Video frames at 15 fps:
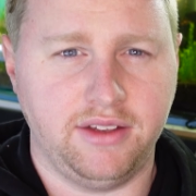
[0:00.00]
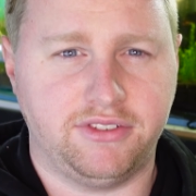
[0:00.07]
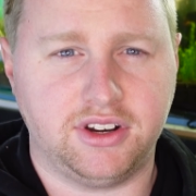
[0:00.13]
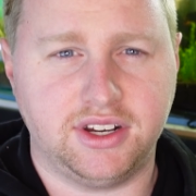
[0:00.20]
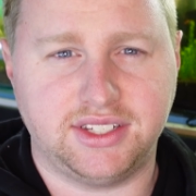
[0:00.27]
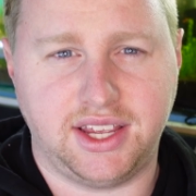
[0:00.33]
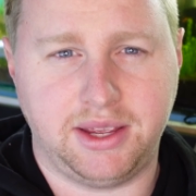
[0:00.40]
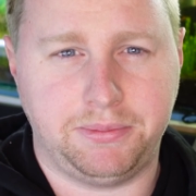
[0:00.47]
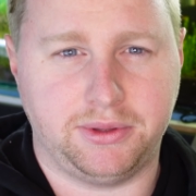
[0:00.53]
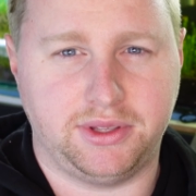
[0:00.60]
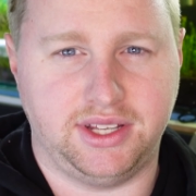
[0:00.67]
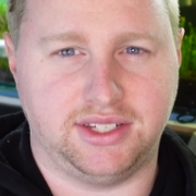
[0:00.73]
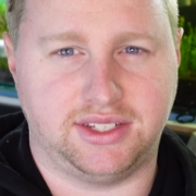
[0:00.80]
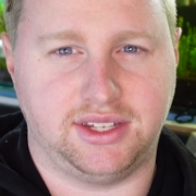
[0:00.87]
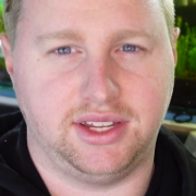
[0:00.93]
For example,
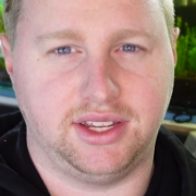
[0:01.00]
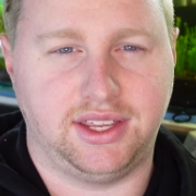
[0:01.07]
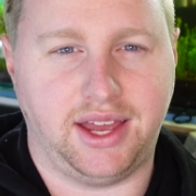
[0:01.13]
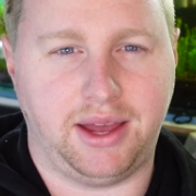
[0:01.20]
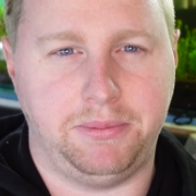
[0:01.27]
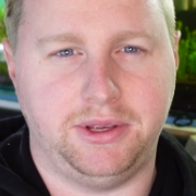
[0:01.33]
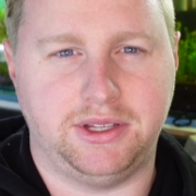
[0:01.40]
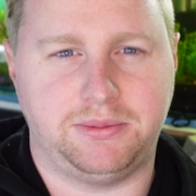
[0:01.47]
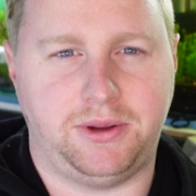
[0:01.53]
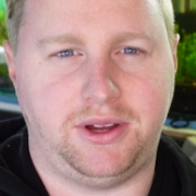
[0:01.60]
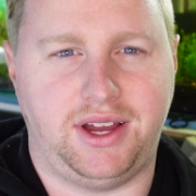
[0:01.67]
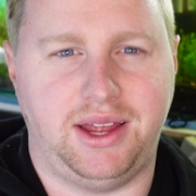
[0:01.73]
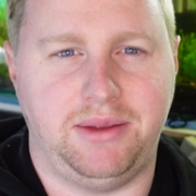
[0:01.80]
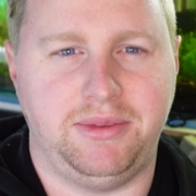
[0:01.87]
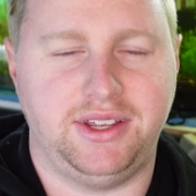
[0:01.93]
these guppies
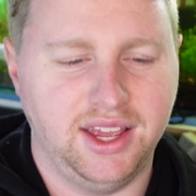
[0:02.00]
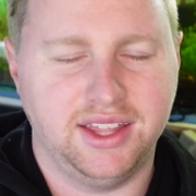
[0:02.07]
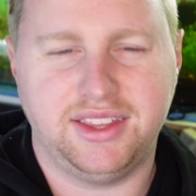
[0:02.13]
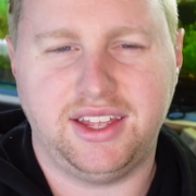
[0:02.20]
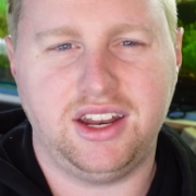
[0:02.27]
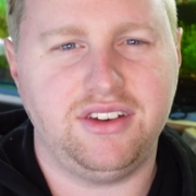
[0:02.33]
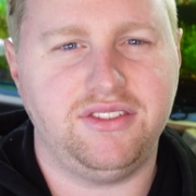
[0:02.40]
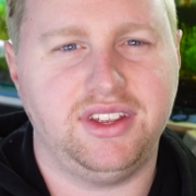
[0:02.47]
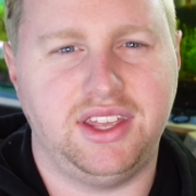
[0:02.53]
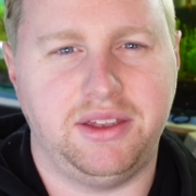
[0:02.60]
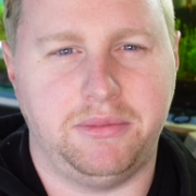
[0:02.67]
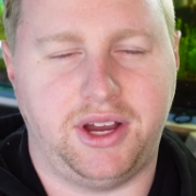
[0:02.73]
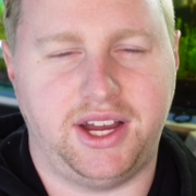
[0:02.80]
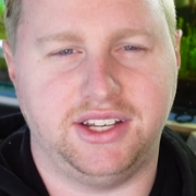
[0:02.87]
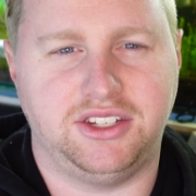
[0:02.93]
behind me, they don't really
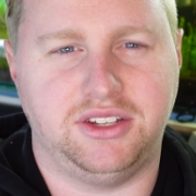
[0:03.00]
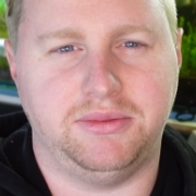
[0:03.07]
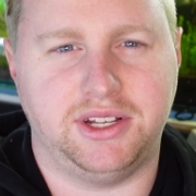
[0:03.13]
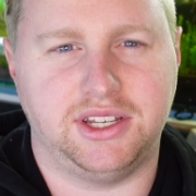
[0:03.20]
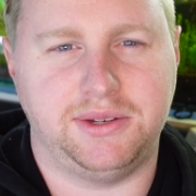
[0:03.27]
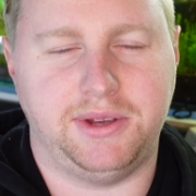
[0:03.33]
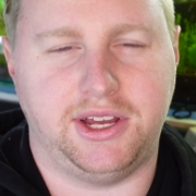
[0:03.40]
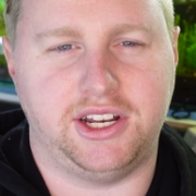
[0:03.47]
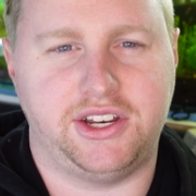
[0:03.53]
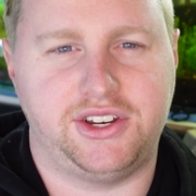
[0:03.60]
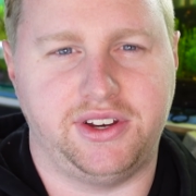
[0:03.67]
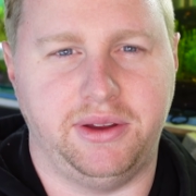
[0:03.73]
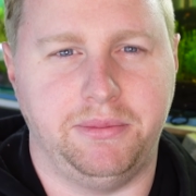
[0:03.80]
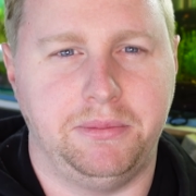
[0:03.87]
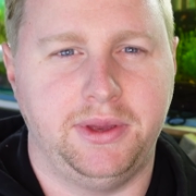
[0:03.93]
mind too much about
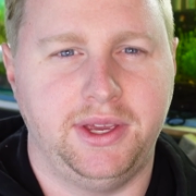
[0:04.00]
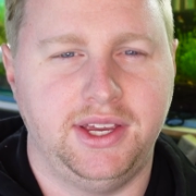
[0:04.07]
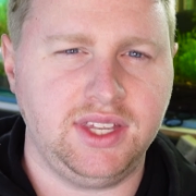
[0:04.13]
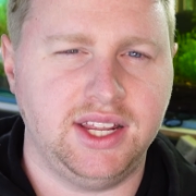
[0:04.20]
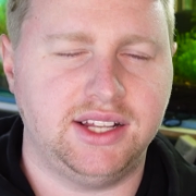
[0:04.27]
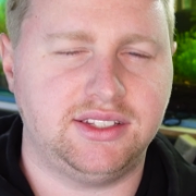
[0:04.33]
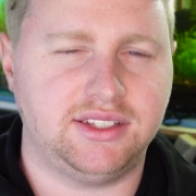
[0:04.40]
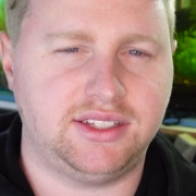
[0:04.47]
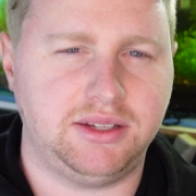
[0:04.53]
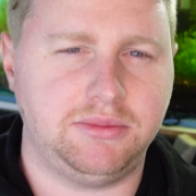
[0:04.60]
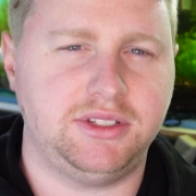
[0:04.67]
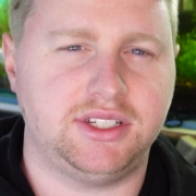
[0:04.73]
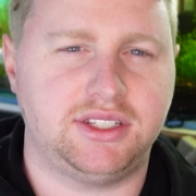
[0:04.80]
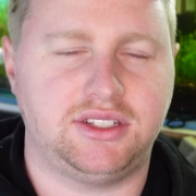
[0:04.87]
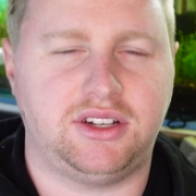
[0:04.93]
shrimp. It's a
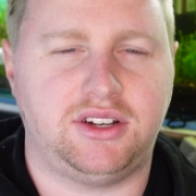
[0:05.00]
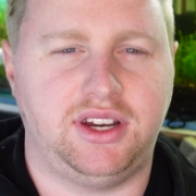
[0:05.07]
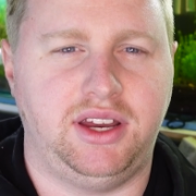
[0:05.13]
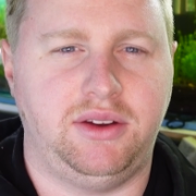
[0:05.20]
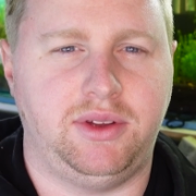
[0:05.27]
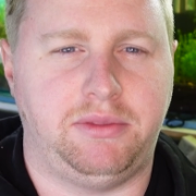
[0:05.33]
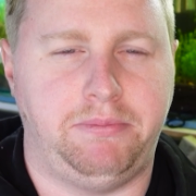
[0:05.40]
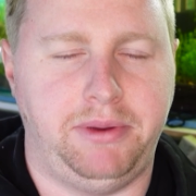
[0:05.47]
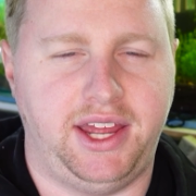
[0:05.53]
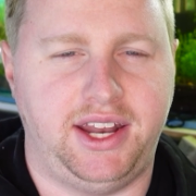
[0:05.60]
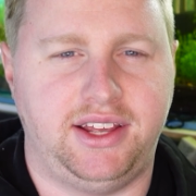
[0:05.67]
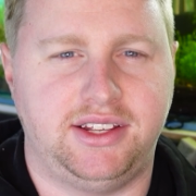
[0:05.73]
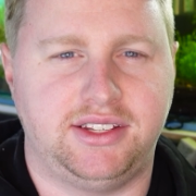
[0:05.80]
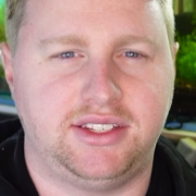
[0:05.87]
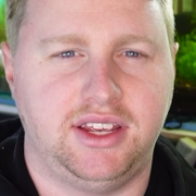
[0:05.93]
similar story with
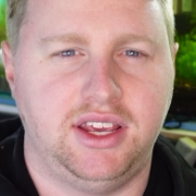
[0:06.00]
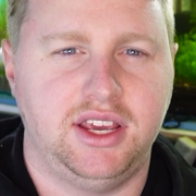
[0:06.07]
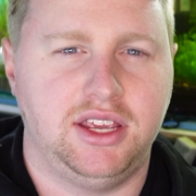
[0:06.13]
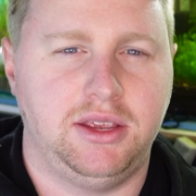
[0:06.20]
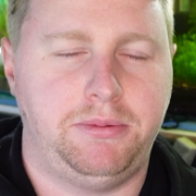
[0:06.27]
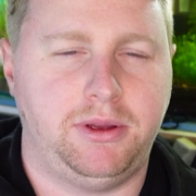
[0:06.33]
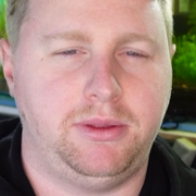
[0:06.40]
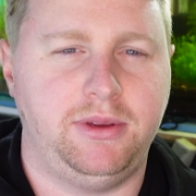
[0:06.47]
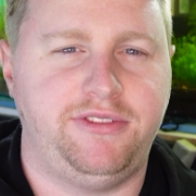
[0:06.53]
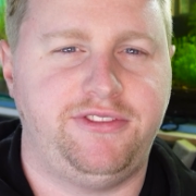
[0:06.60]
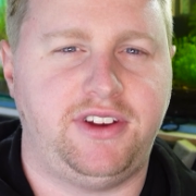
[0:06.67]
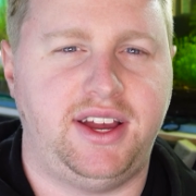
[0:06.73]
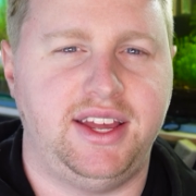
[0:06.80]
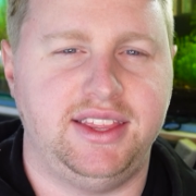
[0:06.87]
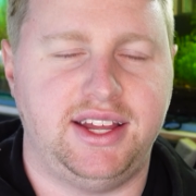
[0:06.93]
bedders. You probably
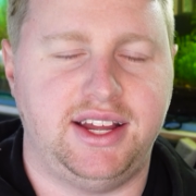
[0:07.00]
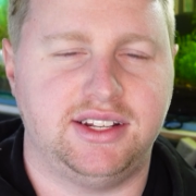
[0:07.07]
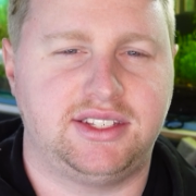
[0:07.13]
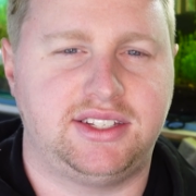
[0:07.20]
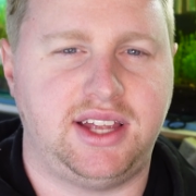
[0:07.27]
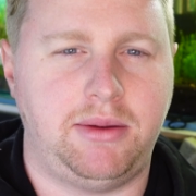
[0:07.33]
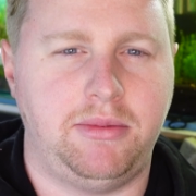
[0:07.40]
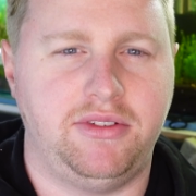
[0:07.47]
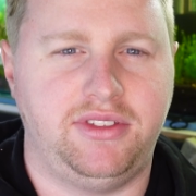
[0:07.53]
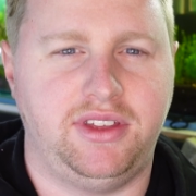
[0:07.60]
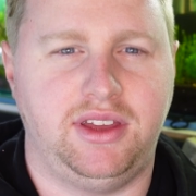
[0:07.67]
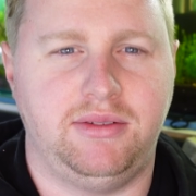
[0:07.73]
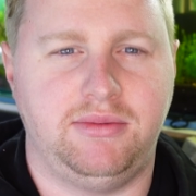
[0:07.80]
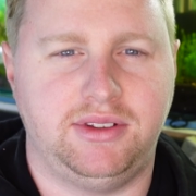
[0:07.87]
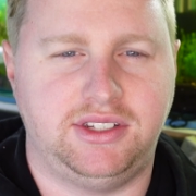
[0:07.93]
find that some of
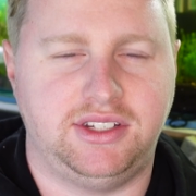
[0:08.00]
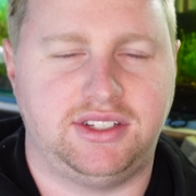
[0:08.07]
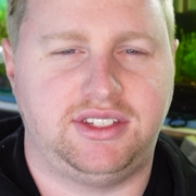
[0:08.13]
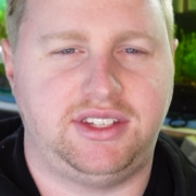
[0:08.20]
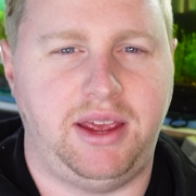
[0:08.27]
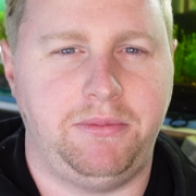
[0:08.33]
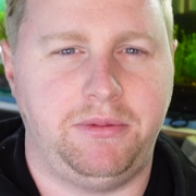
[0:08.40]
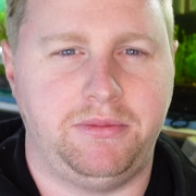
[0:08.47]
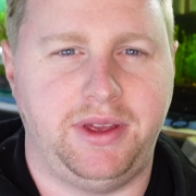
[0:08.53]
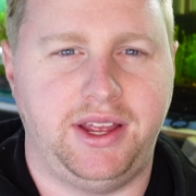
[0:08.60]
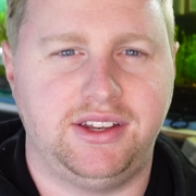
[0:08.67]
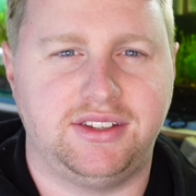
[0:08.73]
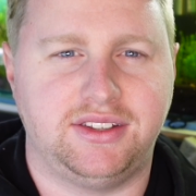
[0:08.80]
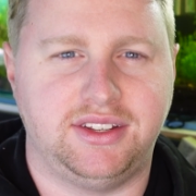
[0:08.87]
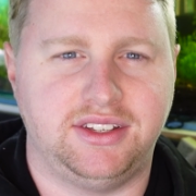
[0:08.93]
them are just
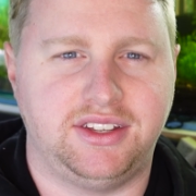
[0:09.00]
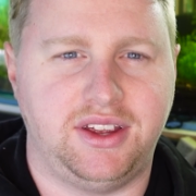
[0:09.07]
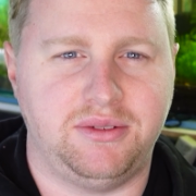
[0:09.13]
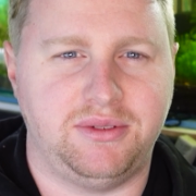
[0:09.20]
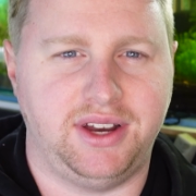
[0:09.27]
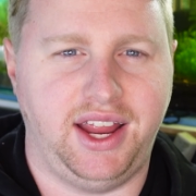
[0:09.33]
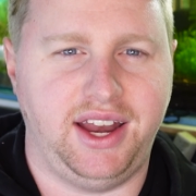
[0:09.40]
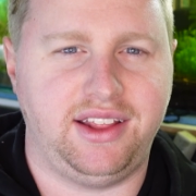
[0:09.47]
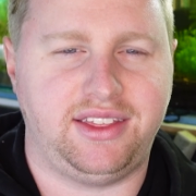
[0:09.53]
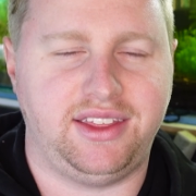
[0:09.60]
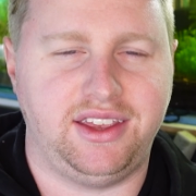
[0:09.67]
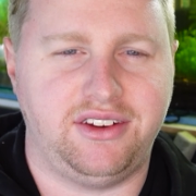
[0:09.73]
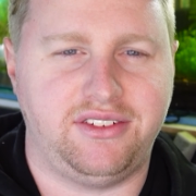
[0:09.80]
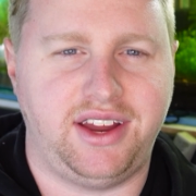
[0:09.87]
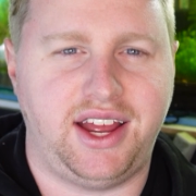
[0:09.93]
temperamental and don't want
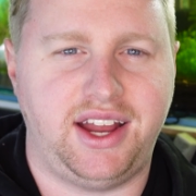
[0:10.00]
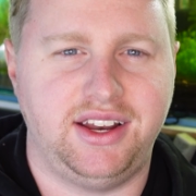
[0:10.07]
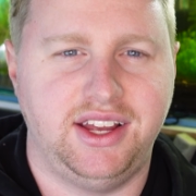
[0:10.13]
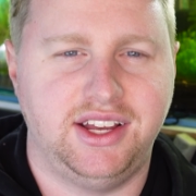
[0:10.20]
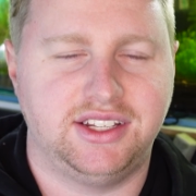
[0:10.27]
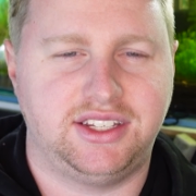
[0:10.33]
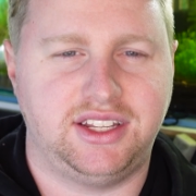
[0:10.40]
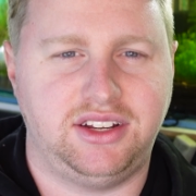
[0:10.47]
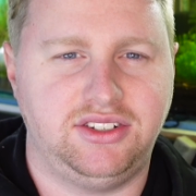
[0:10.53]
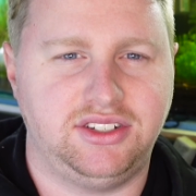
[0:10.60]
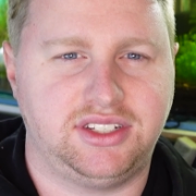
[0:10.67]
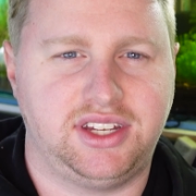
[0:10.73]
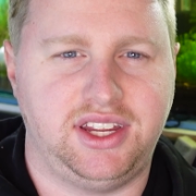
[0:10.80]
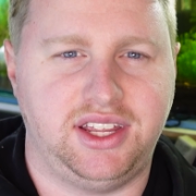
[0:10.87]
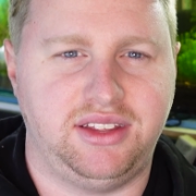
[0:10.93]
anything around, so they'll
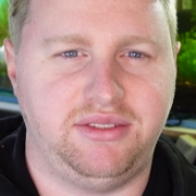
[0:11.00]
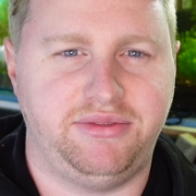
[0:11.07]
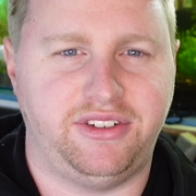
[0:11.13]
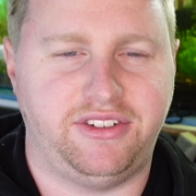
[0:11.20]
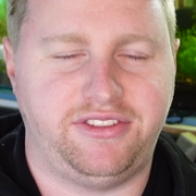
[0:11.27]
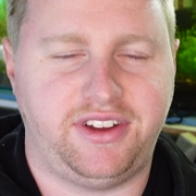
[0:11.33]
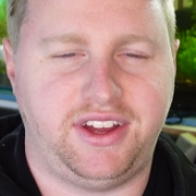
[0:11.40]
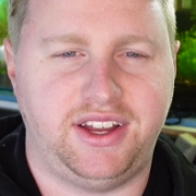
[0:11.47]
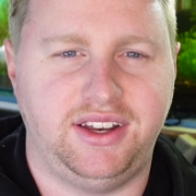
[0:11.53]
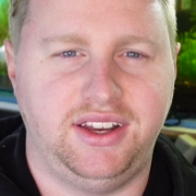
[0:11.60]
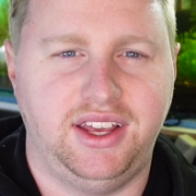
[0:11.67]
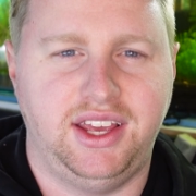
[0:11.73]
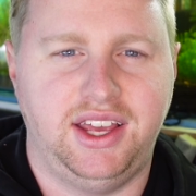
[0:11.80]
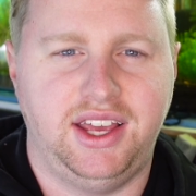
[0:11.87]
just kill them for fun.